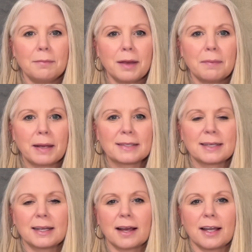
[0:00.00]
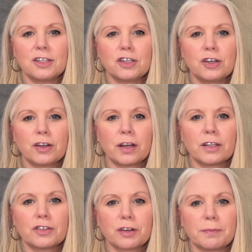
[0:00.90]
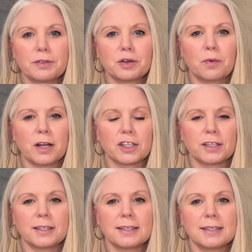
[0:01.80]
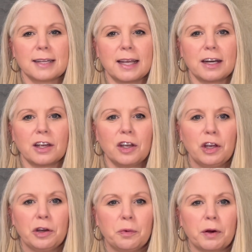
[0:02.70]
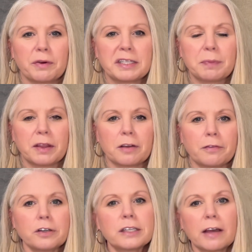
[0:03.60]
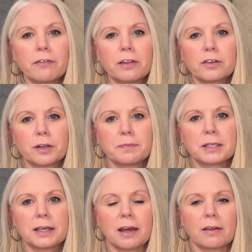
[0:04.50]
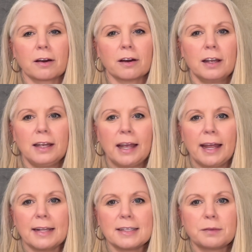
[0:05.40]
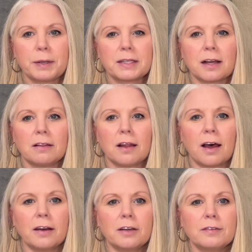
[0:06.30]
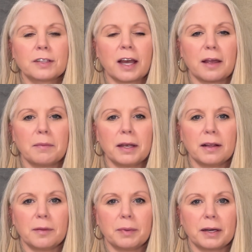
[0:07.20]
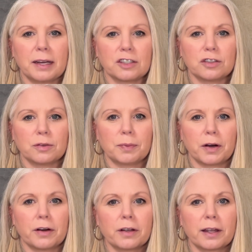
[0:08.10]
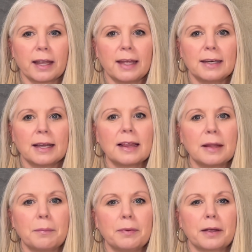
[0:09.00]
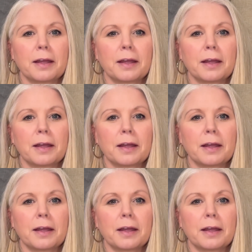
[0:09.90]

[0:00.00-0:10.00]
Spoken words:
my bestie and I took a trip to Washington State, where we spent the first half of the trip together and spent a lot of time in Olympic National Park and Olympic